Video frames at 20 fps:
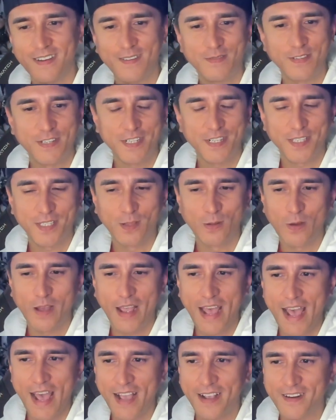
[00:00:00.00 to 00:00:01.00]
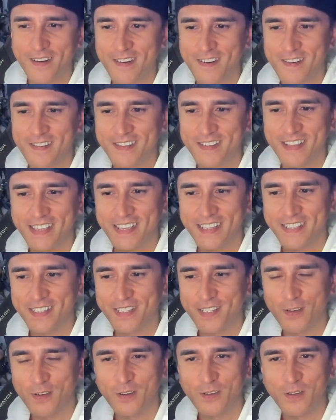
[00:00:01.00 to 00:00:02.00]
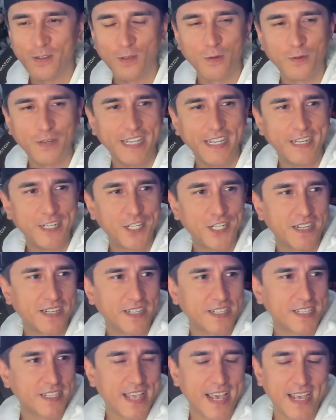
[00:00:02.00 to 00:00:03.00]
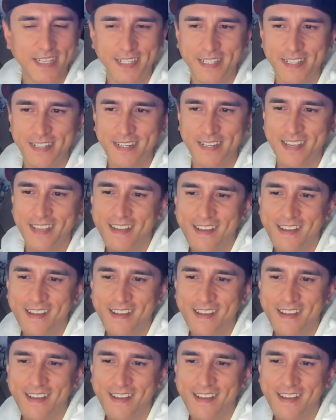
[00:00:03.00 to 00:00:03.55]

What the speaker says: she's the little hacker, and so a little ninja assassin.